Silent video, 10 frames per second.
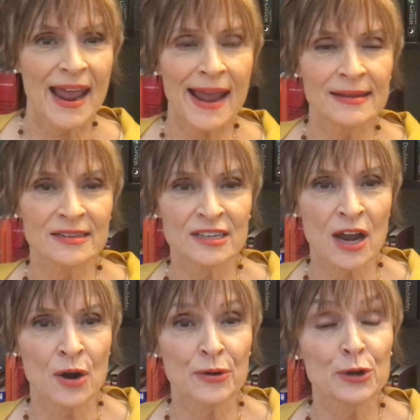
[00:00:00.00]
And
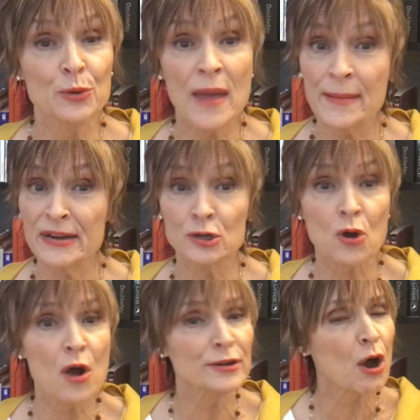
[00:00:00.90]
so you may be
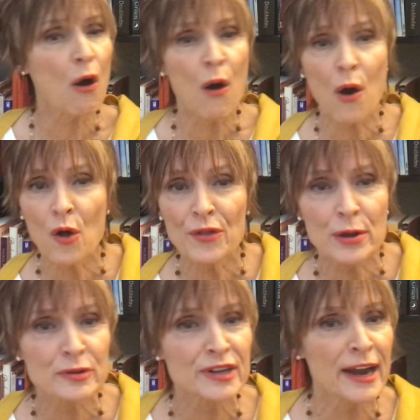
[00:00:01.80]
drawn to all
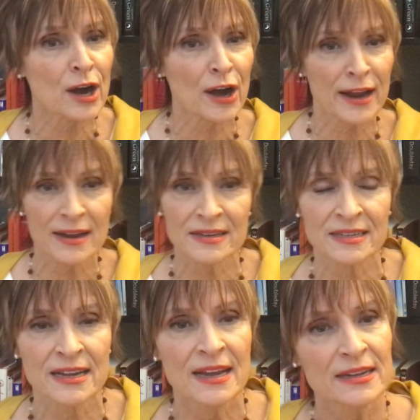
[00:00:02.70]
those
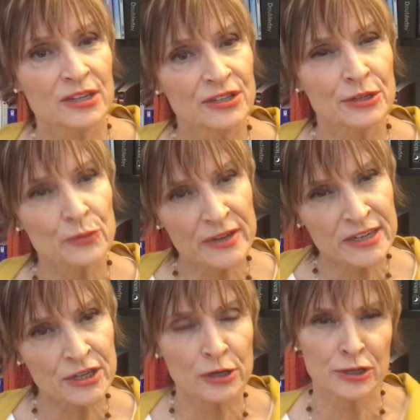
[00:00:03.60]
areas to do
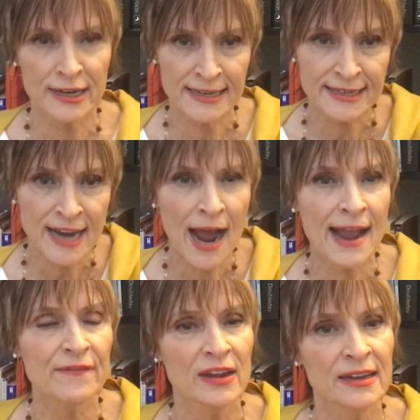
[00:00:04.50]
research and
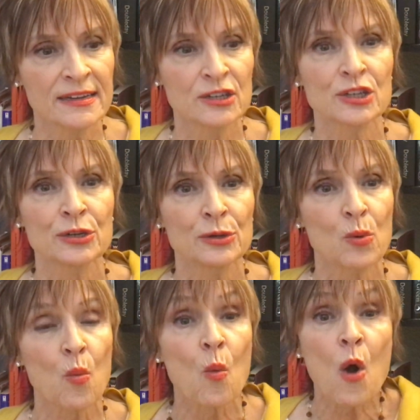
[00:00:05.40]
dive
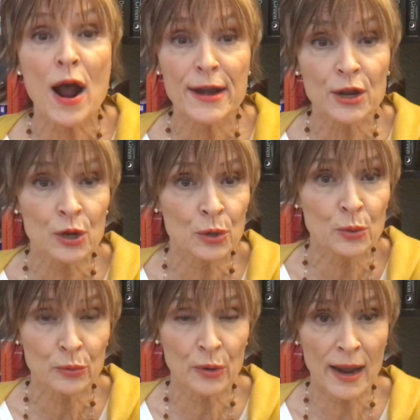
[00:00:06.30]
into what you